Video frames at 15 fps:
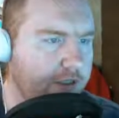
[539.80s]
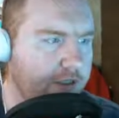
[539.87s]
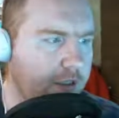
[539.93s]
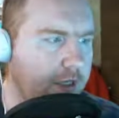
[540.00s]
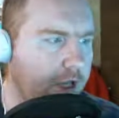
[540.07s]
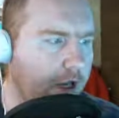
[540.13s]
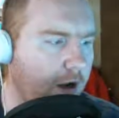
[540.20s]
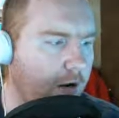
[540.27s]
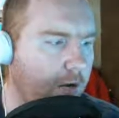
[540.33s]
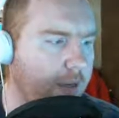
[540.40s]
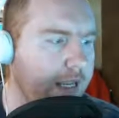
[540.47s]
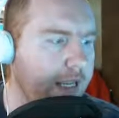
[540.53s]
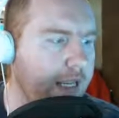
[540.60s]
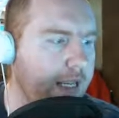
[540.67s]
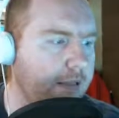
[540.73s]
you know,
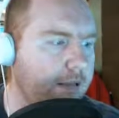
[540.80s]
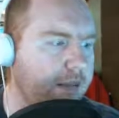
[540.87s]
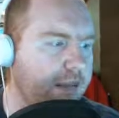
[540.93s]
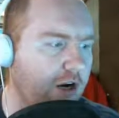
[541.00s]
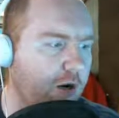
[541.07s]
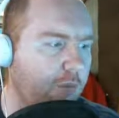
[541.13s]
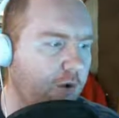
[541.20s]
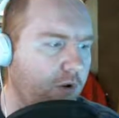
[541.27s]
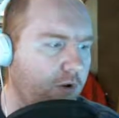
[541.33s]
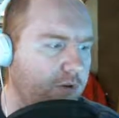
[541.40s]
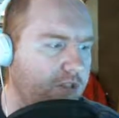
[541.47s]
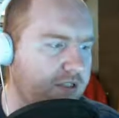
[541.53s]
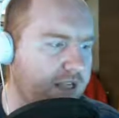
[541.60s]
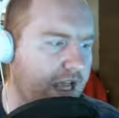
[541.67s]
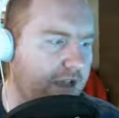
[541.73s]
heat, thermal
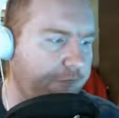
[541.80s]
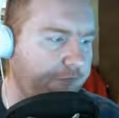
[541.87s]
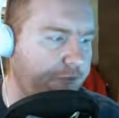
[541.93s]
stuff